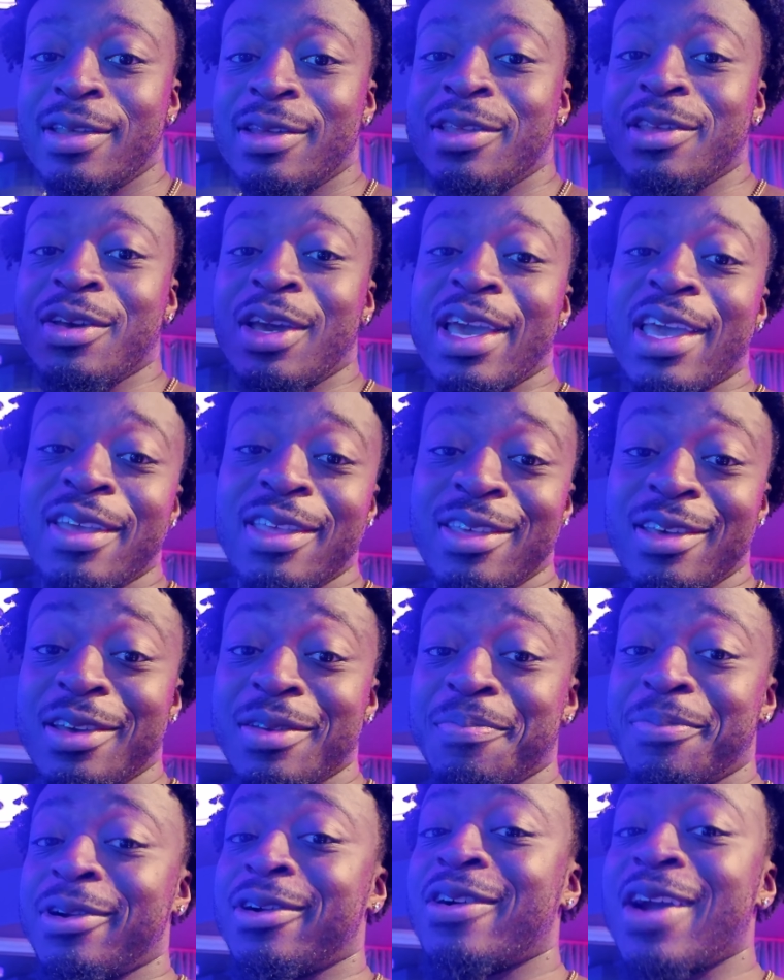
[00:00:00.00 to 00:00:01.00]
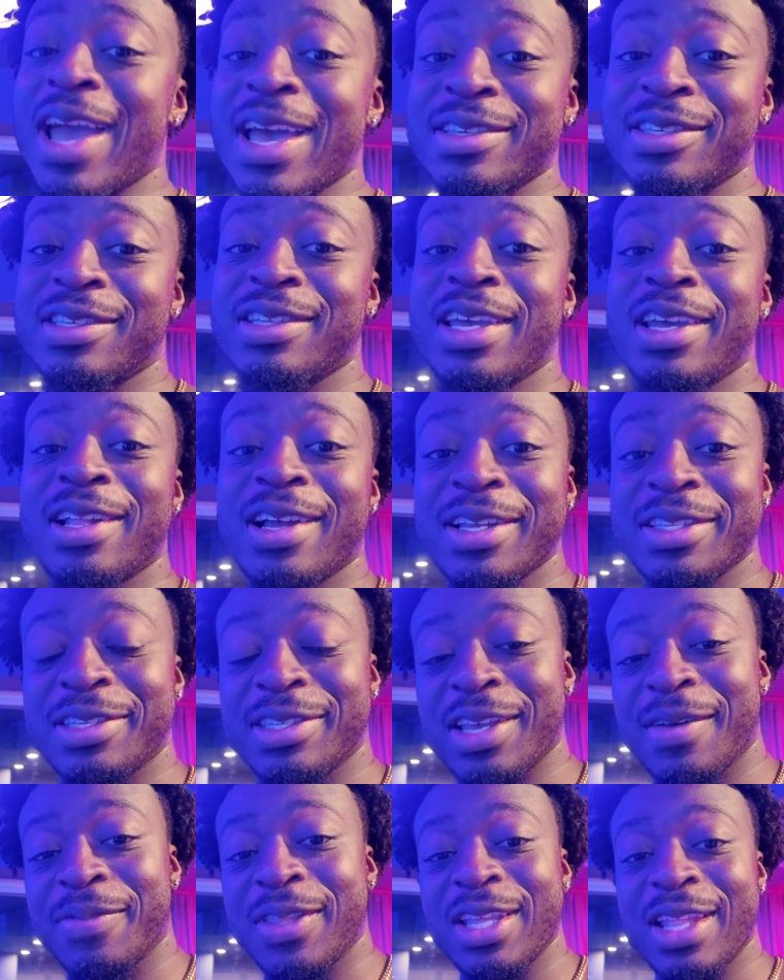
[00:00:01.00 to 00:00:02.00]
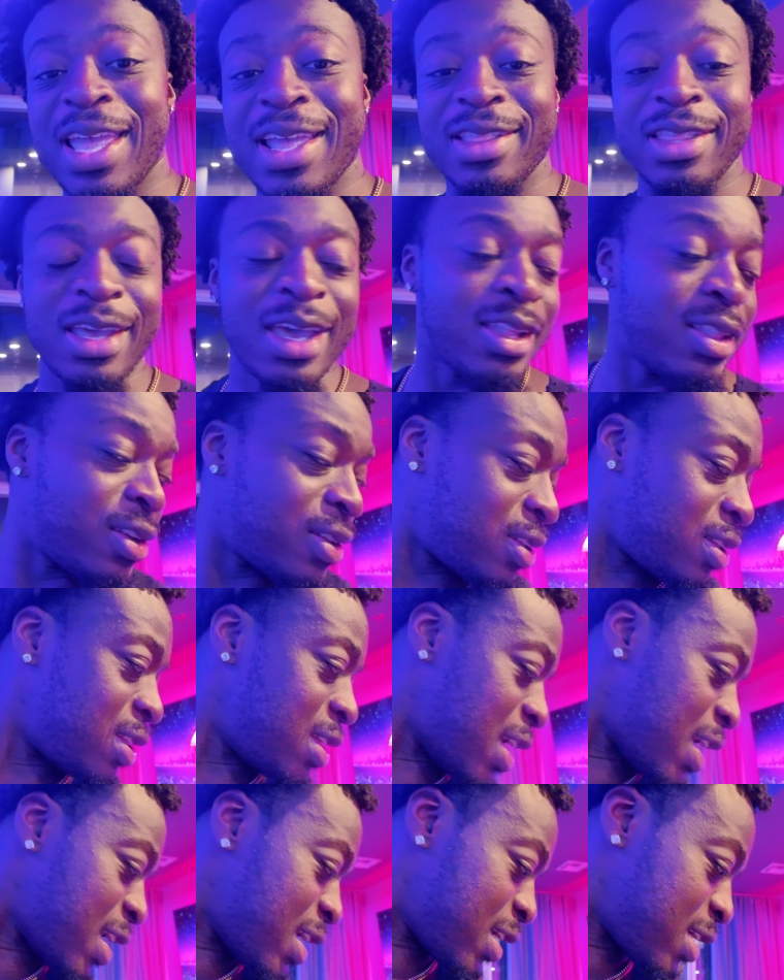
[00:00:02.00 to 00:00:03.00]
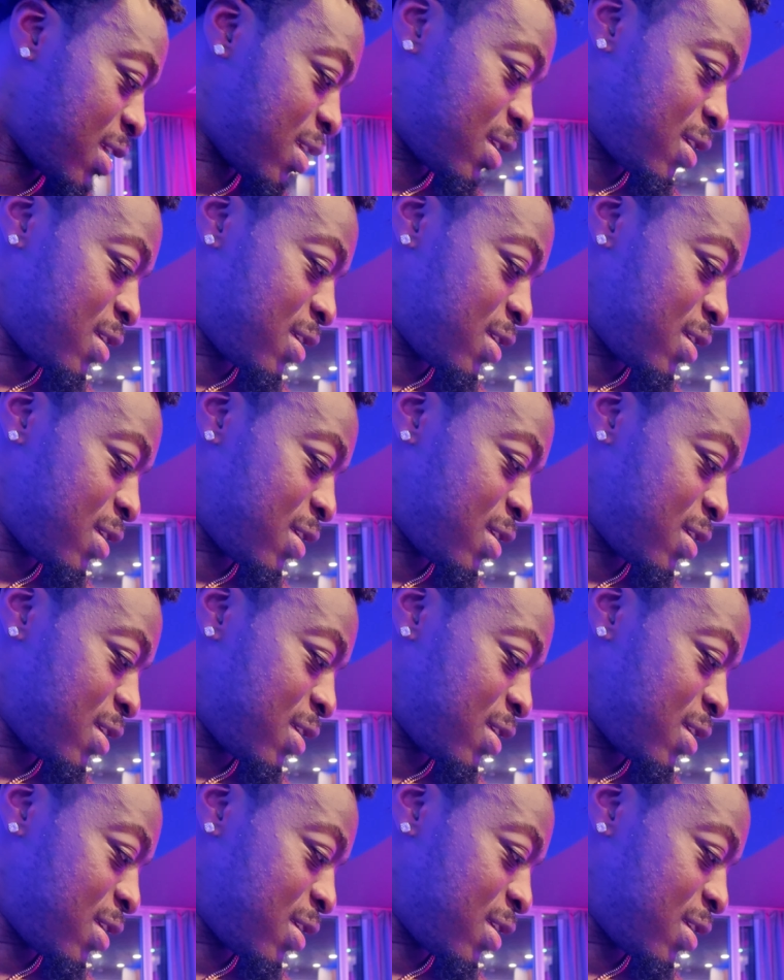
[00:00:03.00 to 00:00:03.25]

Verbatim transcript: You can procrastinate on something at the end of the day.